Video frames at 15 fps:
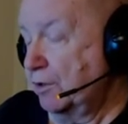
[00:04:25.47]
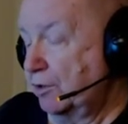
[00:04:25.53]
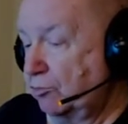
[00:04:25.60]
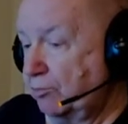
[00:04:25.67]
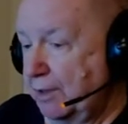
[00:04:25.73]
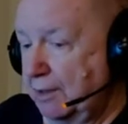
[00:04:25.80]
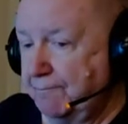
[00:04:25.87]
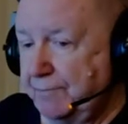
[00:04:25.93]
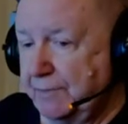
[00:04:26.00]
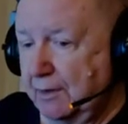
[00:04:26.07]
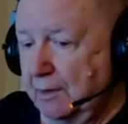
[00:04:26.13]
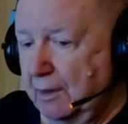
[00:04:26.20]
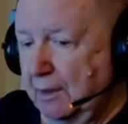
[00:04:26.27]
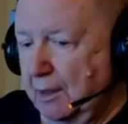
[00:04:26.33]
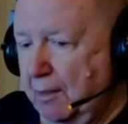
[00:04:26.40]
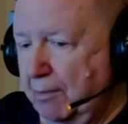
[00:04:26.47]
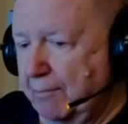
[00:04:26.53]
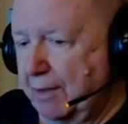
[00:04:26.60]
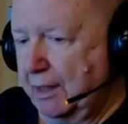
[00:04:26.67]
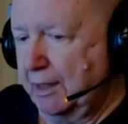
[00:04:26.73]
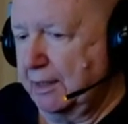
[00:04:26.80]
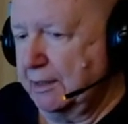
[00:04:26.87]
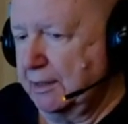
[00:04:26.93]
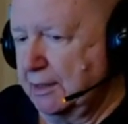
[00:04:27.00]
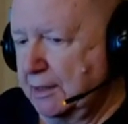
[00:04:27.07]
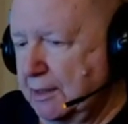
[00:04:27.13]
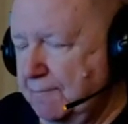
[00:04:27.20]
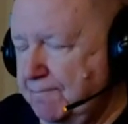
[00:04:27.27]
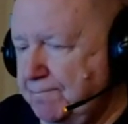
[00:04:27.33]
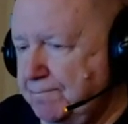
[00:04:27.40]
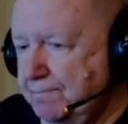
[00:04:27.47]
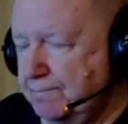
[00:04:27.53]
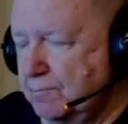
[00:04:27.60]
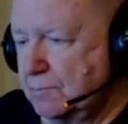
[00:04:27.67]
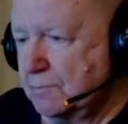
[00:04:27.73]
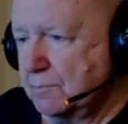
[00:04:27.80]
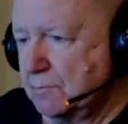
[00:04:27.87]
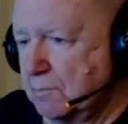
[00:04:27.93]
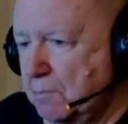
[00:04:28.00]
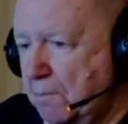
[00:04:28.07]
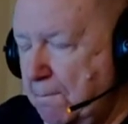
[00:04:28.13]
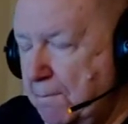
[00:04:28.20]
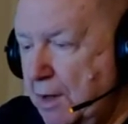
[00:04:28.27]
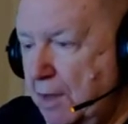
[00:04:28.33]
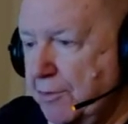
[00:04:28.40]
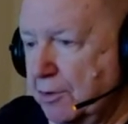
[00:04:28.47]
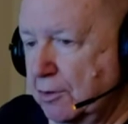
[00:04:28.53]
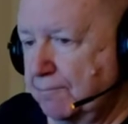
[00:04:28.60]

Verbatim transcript: me. My uh, mother